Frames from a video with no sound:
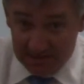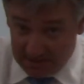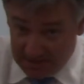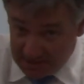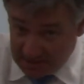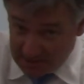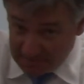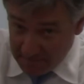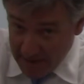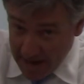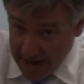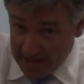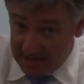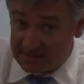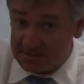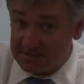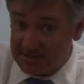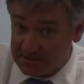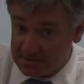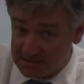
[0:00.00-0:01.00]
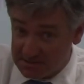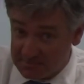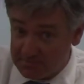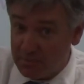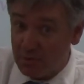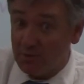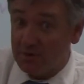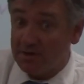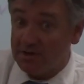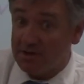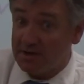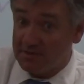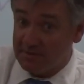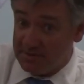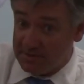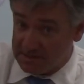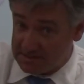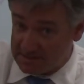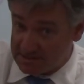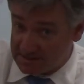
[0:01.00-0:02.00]
This is mass. This is important.
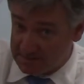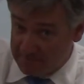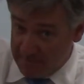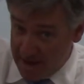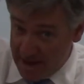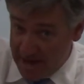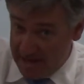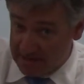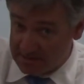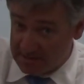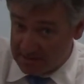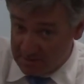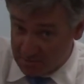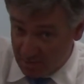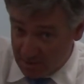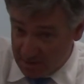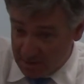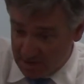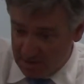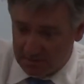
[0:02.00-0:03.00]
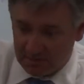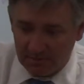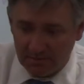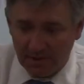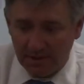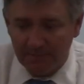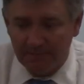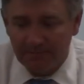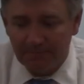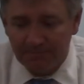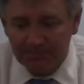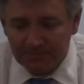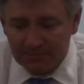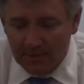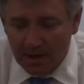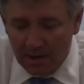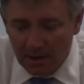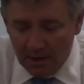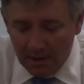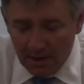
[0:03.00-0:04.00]
This is mass. It's 1 kilogram.
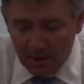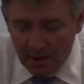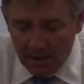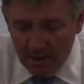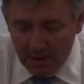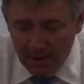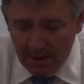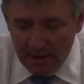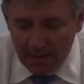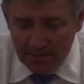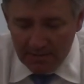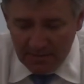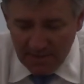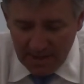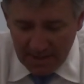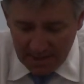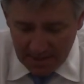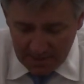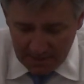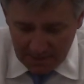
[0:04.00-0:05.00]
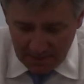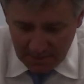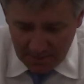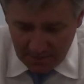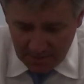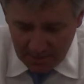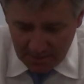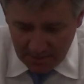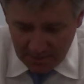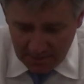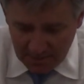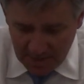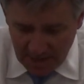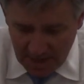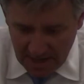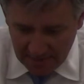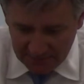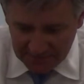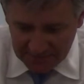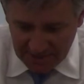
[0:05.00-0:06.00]
Then you can
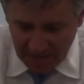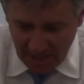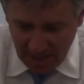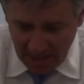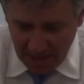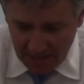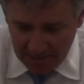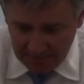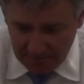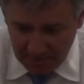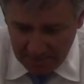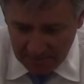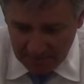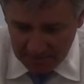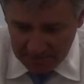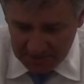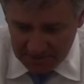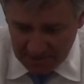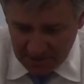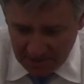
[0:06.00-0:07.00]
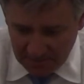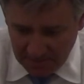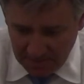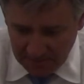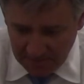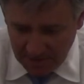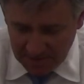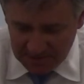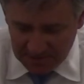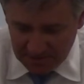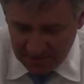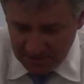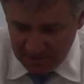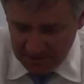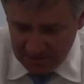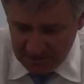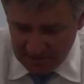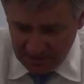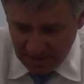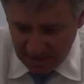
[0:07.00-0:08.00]
have time, which is going to be measured
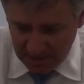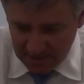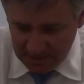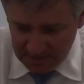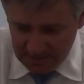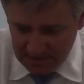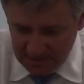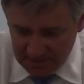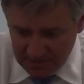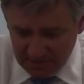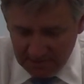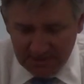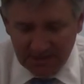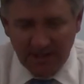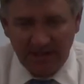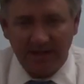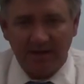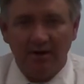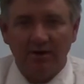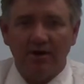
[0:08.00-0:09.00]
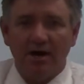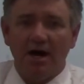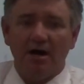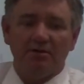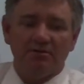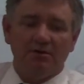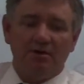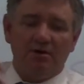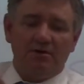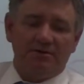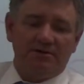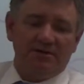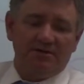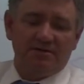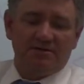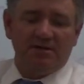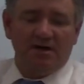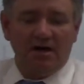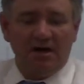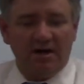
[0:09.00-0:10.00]
in seconds. So it's like, oh, how long did
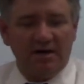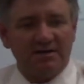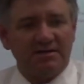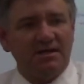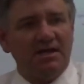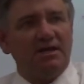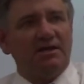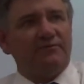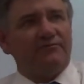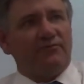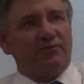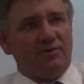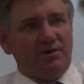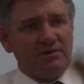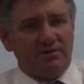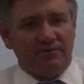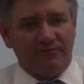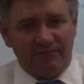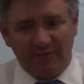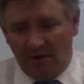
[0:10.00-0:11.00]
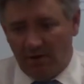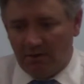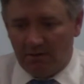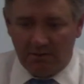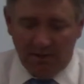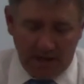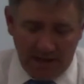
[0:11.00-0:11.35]
it take for it to fall?